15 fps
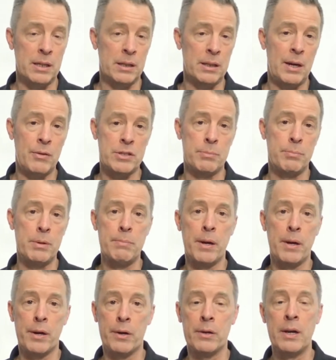allow us to be
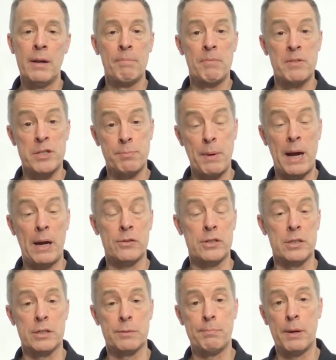better
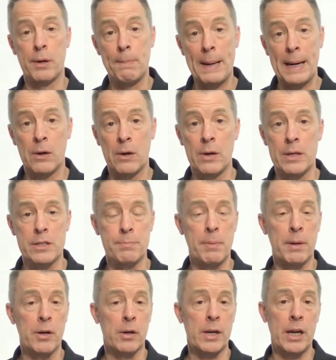spouses, better parents,
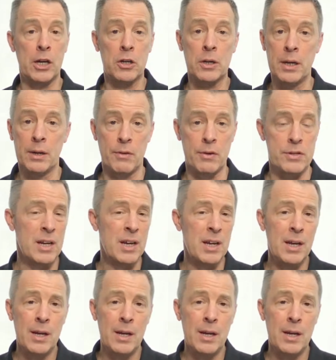better caregivers,